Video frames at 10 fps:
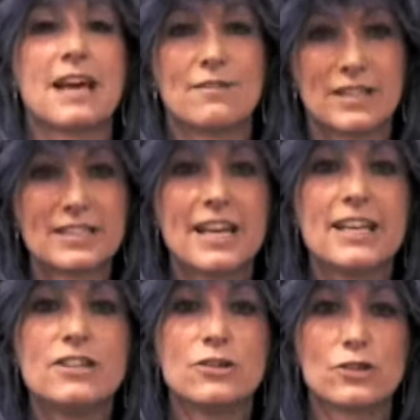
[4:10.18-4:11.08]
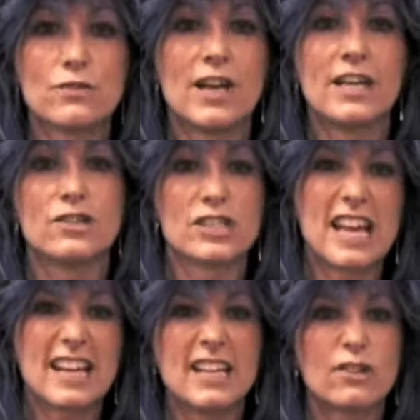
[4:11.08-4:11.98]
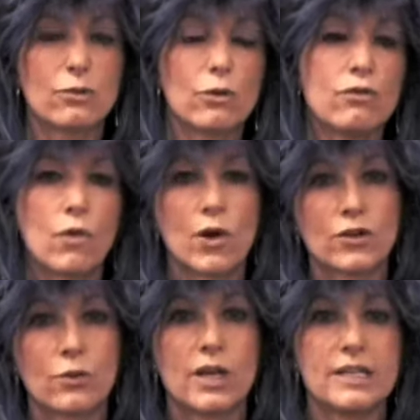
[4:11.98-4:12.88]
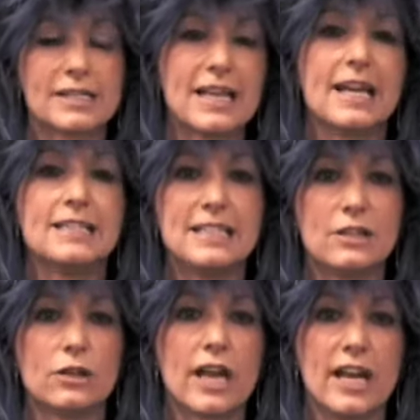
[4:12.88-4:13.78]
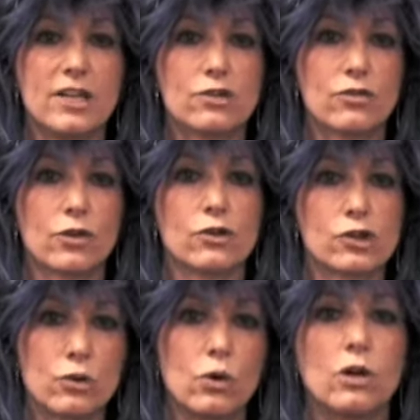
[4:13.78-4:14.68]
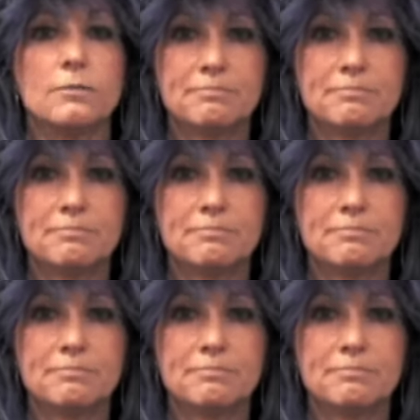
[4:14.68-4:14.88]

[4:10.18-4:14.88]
7 to 10 years of age. 2nd through 4th grade is the ideal age for school.